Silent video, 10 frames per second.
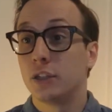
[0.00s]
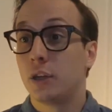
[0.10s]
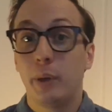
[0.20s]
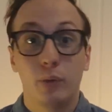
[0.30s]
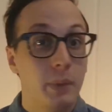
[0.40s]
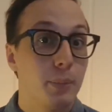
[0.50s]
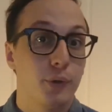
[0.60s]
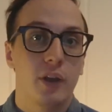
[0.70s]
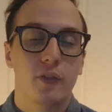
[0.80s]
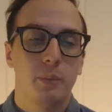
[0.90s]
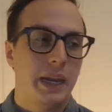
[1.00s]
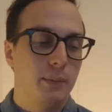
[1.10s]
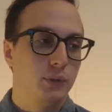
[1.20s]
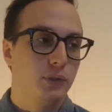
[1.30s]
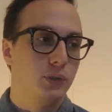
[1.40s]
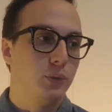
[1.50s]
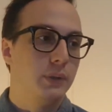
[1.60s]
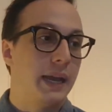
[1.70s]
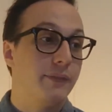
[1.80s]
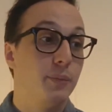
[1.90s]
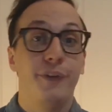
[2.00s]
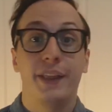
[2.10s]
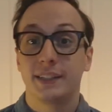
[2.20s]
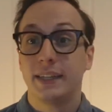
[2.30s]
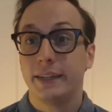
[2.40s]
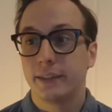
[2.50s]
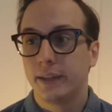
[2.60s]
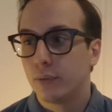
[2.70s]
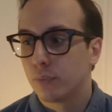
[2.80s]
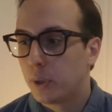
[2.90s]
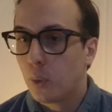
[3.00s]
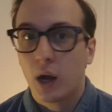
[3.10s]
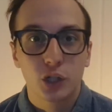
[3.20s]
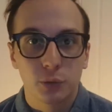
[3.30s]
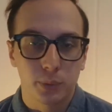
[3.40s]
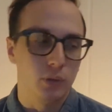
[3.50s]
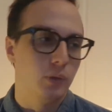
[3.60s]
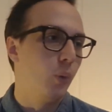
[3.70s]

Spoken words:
to be remembered, you have to be able to have a movie that's easily rewatchable,